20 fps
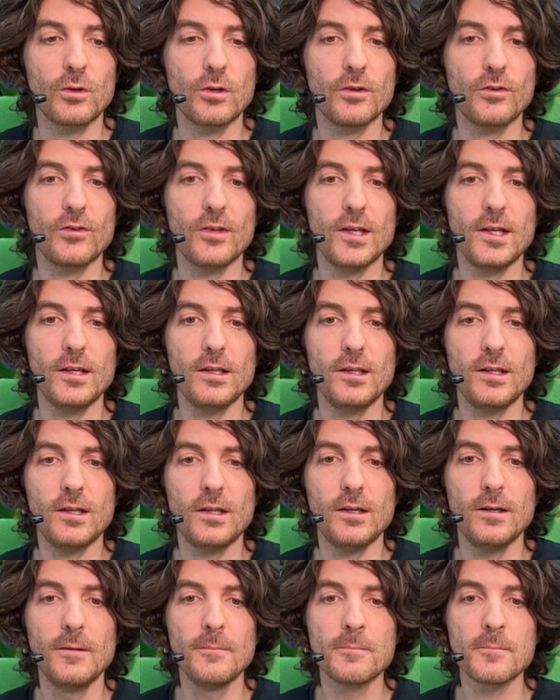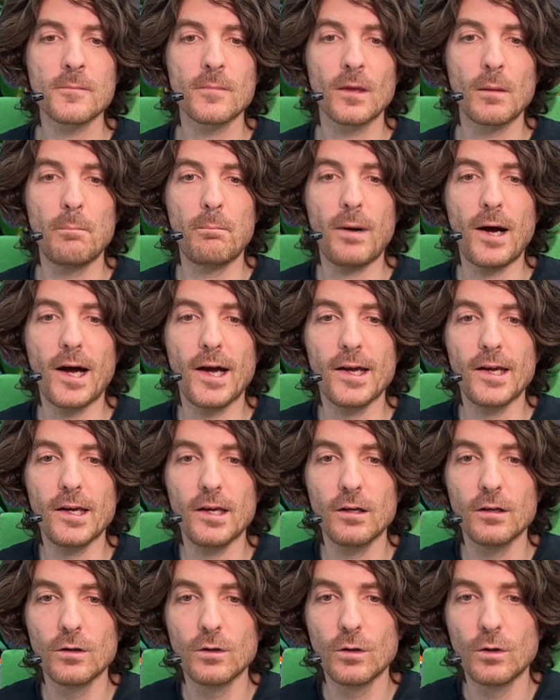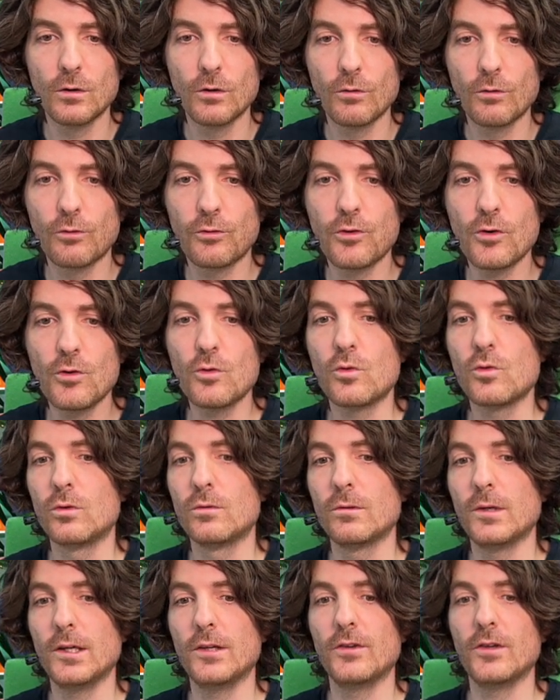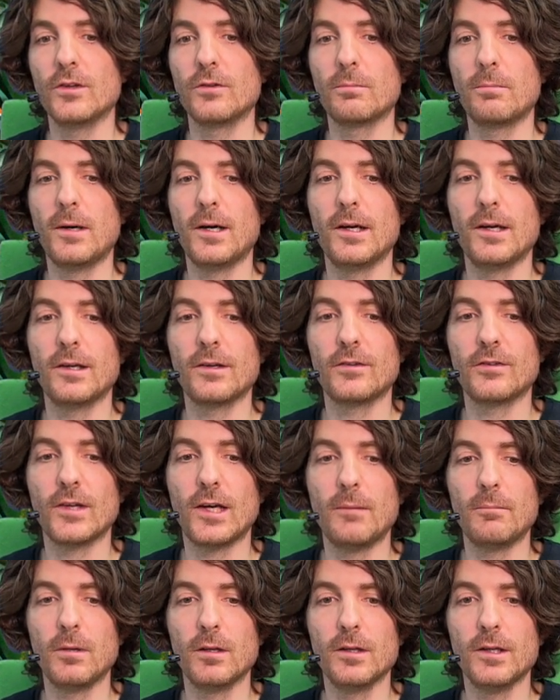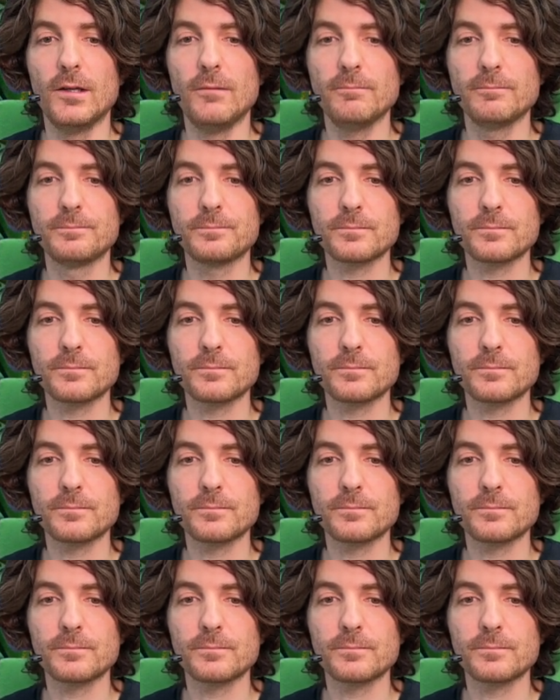thing here by foo in this example. Yeah.